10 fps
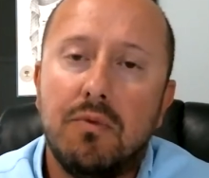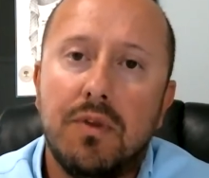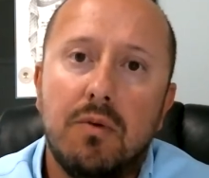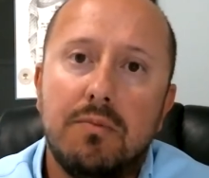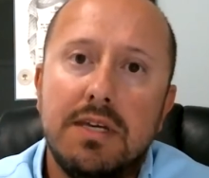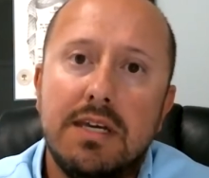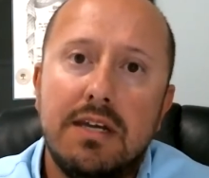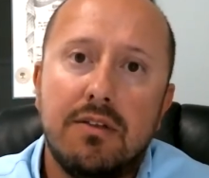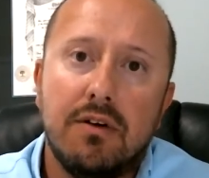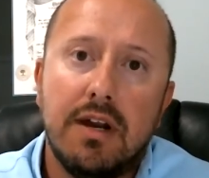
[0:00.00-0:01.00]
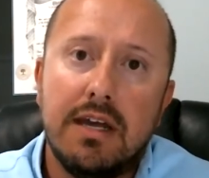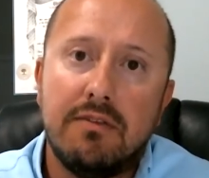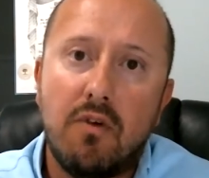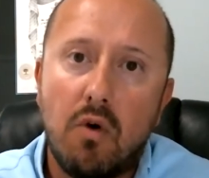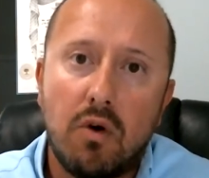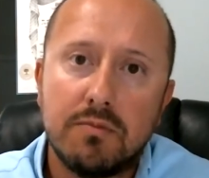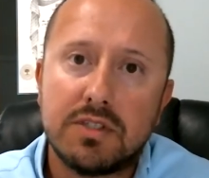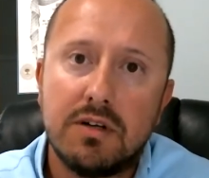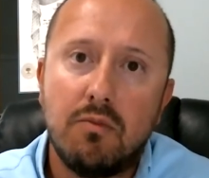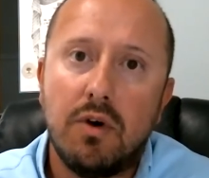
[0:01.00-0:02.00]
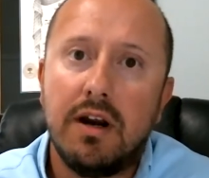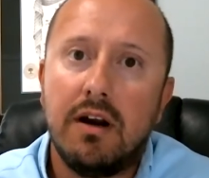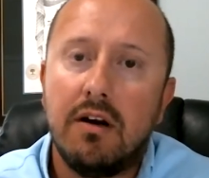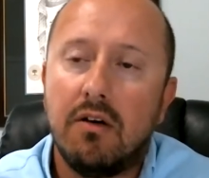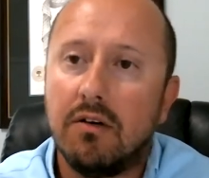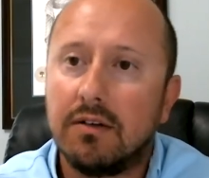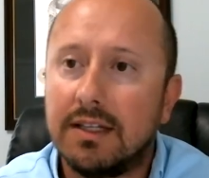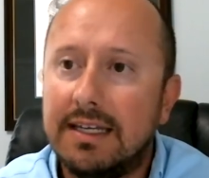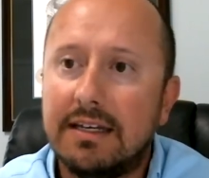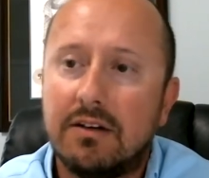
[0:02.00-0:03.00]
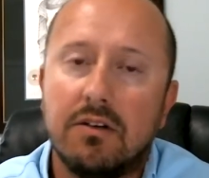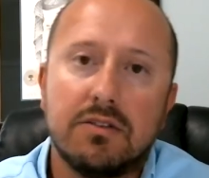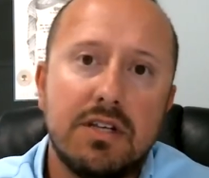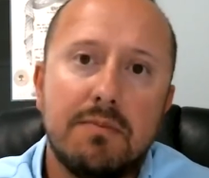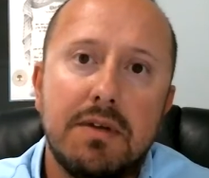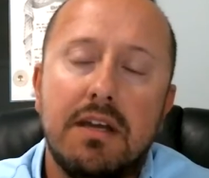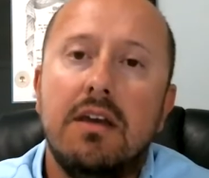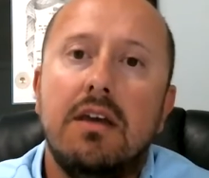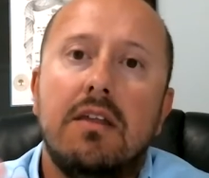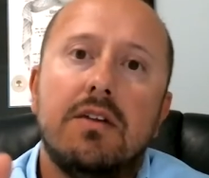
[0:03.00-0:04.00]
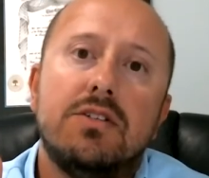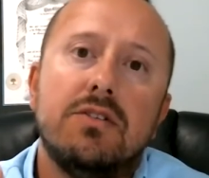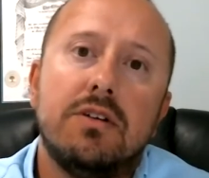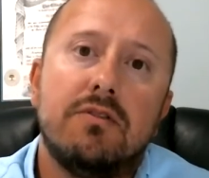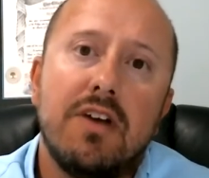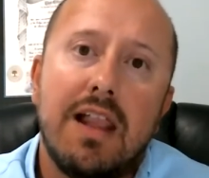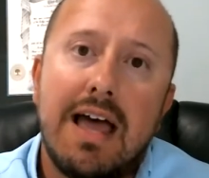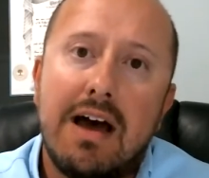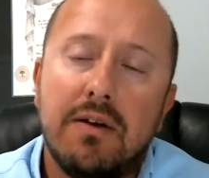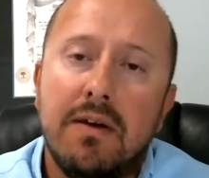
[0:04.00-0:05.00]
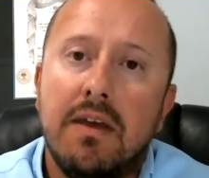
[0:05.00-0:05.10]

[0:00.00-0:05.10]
There'll be either a form somewhere or a link or something that you can fill out,